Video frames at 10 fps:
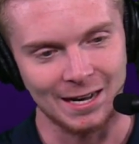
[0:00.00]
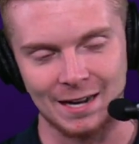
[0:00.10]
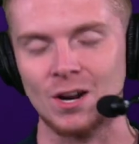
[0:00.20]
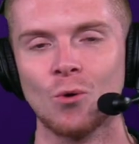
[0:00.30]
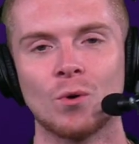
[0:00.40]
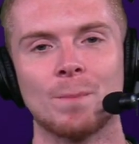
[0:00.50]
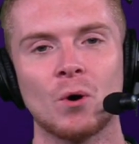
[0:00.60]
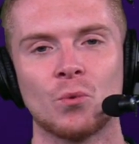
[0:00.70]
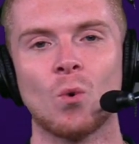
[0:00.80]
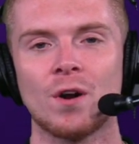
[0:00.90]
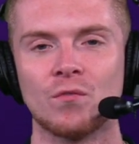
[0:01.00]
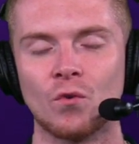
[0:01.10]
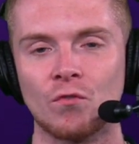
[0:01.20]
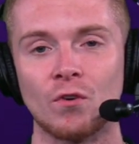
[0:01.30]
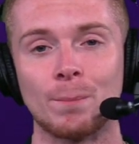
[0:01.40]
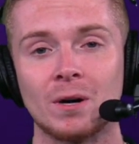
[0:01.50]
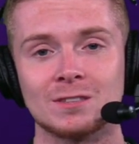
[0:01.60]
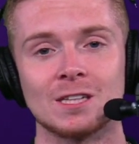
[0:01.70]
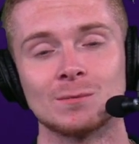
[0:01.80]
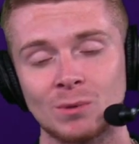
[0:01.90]
I know we're both 1-4 football
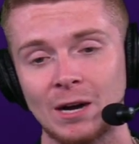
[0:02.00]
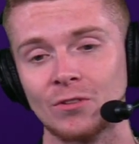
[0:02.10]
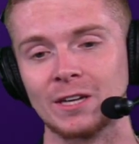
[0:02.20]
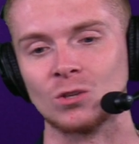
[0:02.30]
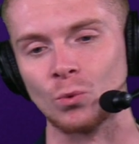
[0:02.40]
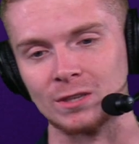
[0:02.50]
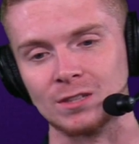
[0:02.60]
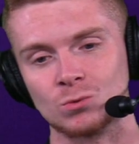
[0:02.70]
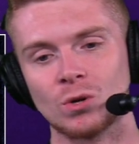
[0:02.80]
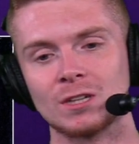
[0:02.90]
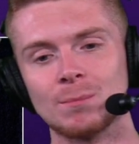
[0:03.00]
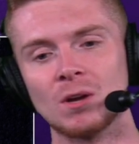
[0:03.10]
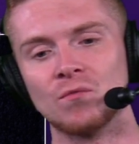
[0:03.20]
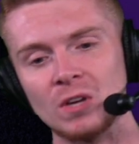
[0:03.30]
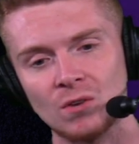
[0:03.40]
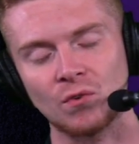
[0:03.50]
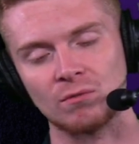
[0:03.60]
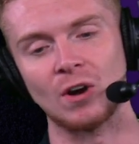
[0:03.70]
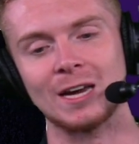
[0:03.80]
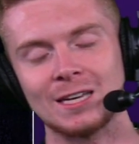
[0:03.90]
teams, but I would like to win this one. Give me a V for
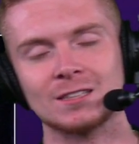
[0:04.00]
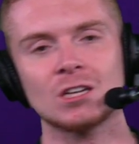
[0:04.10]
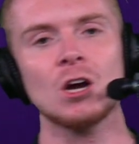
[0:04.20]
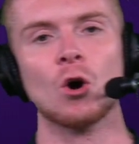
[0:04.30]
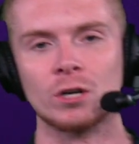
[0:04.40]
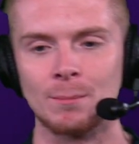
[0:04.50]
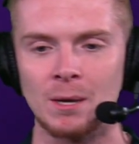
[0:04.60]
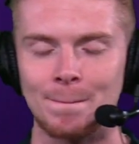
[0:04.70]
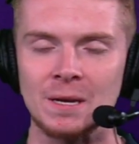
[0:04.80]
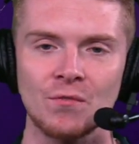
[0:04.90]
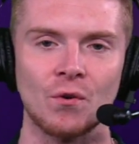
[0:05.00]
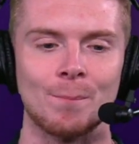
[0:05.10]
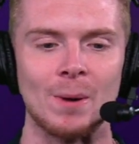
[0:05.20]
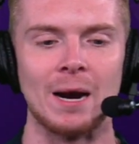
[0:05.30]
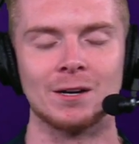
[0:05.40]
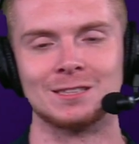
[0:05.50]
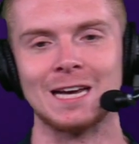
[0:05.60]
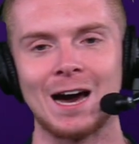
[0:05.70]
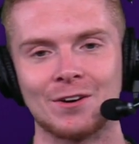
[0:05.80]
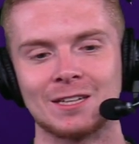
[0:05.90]
Vikings or give me a B for Bears
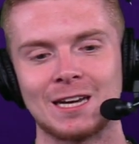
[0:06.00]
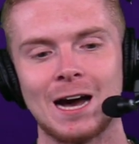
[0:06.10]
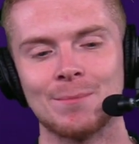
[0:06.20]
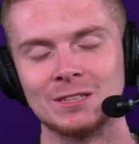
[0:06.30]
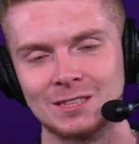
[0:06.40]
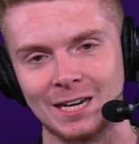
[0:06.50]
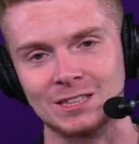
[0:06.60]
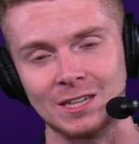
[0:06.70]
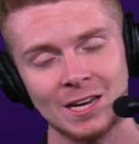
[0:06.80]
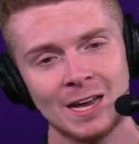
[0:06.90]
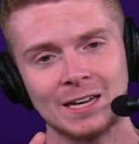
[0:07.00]
down in the comment section.